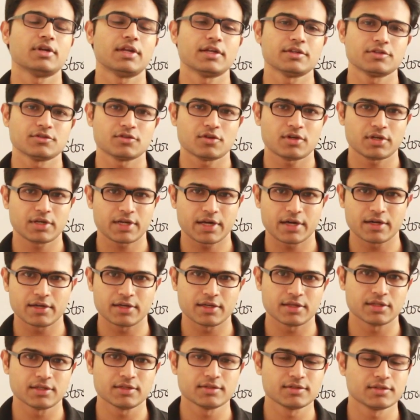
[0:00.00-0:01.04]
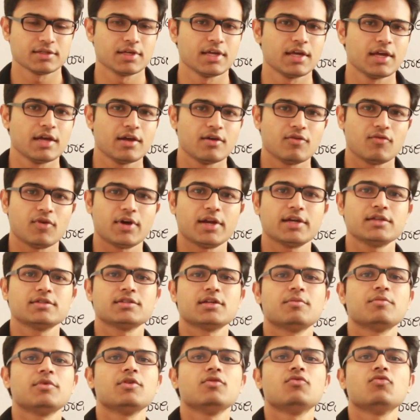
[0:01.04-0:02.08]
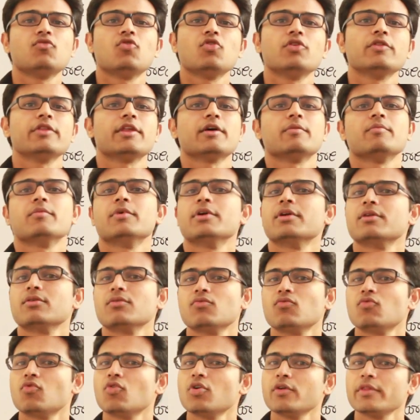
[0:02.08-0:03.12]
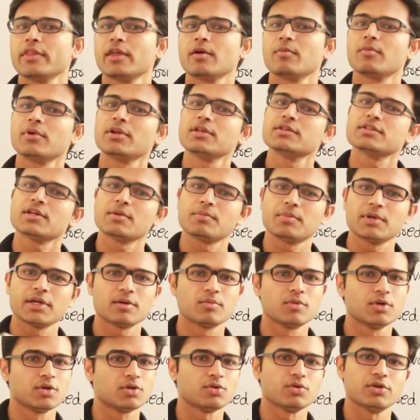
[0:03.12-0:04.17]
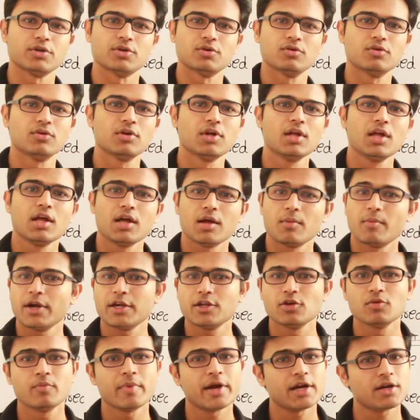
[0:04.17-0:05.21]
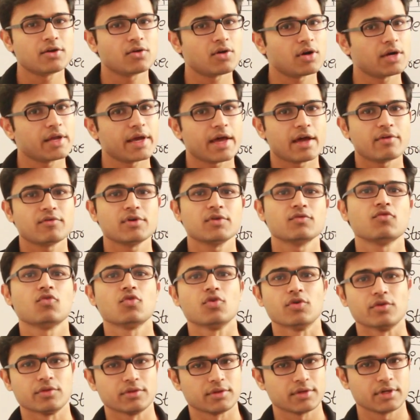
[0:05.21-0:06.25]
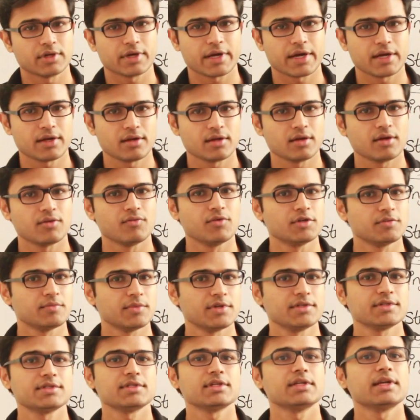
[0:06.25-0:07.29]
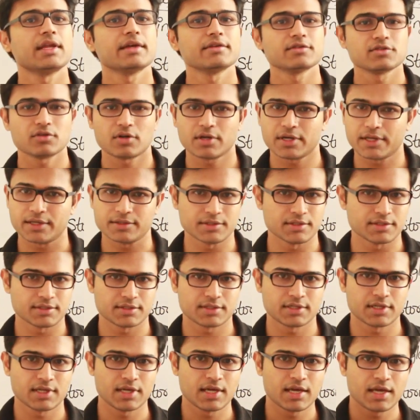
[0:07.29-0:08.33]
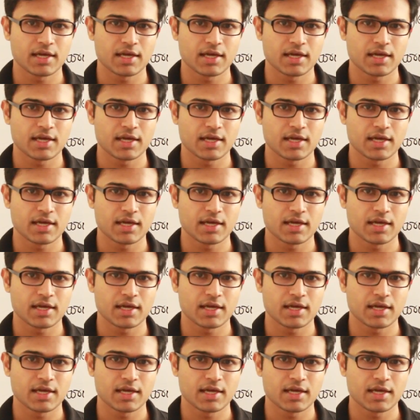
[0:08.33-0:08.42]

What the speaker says: does not contain is, for example, phone number is applicable to you, but you might not have a phone, right? Which means it does not exist.